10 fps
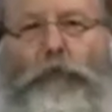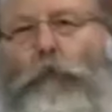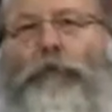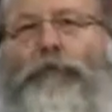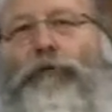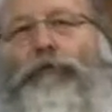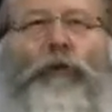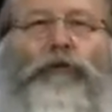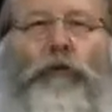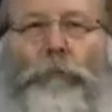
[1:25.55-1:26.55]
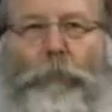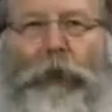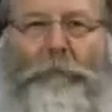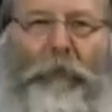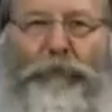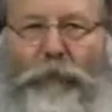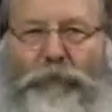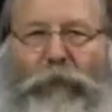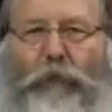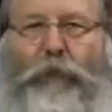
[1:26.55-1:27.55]
Winston Churchill, the Prime Minister of
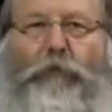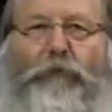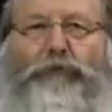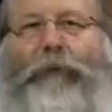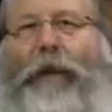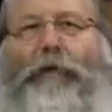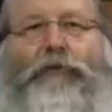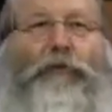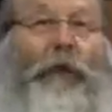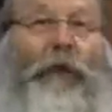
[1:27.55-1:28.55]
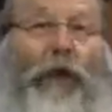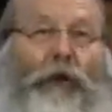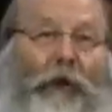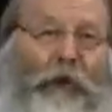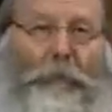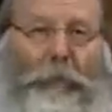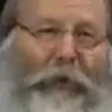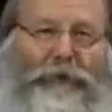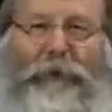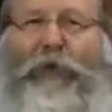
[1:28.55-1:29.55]
England, who stated to the London
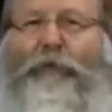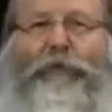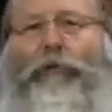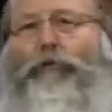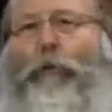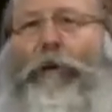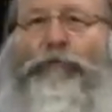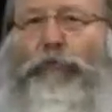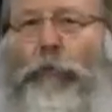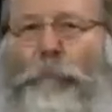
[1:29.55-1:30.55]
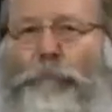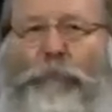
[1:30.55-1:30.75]
press in 1922,